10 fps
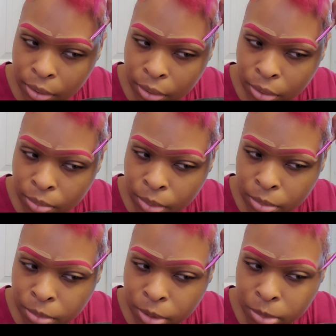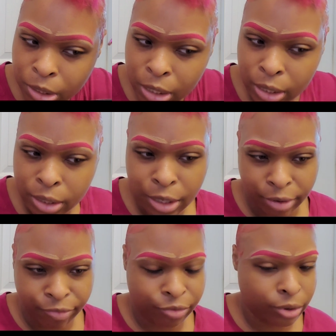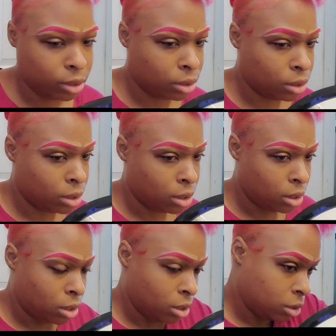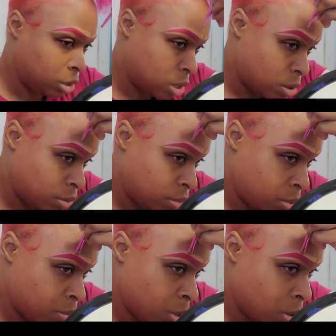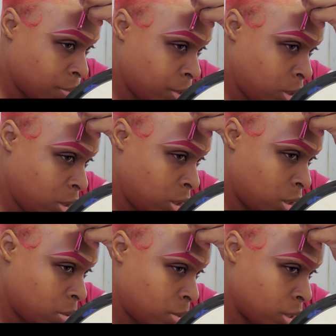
You don't want them to be looking different. So I'm gonna go in and I'm gonna